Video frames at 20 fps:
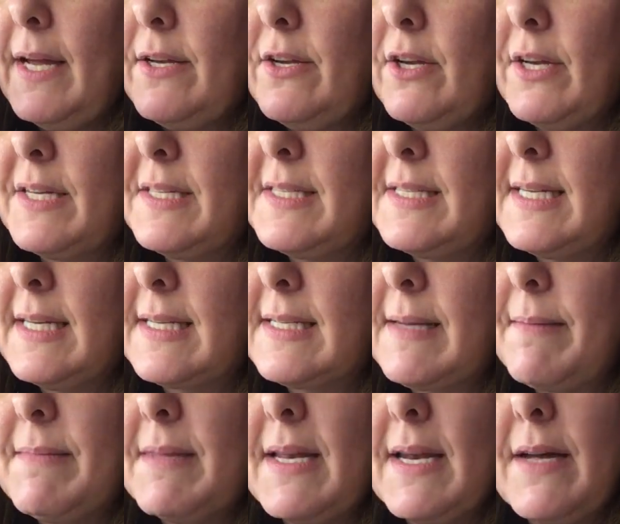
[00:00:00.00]
And you could stick
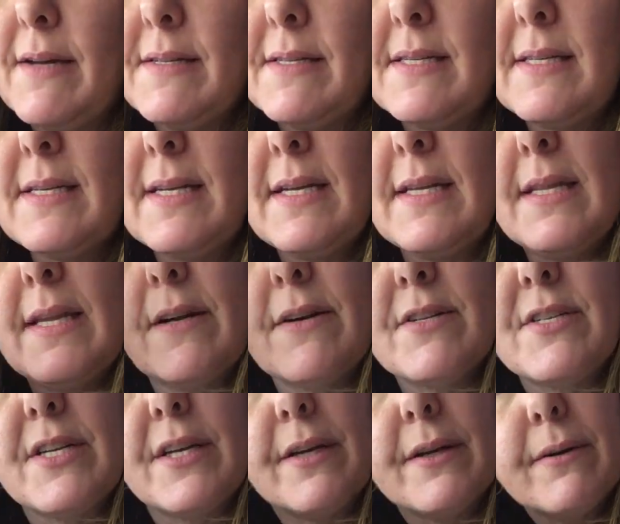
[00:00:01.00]
something else in
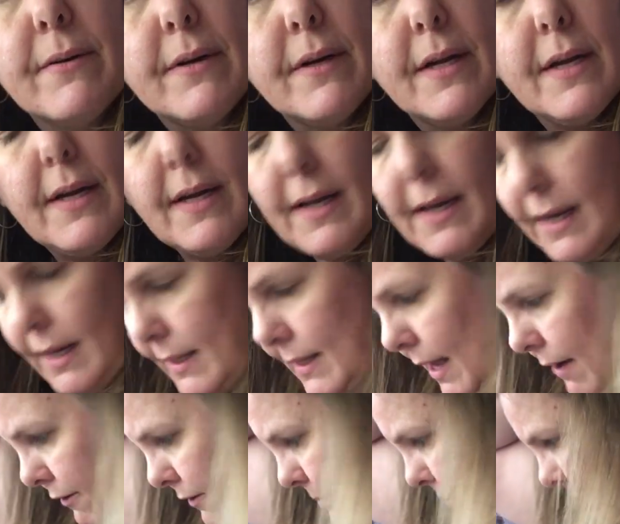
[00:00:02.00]
there too, and
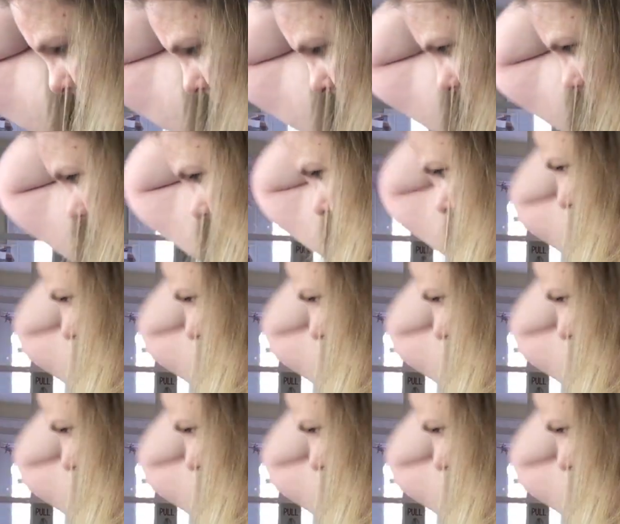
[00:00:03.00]
that would be cute.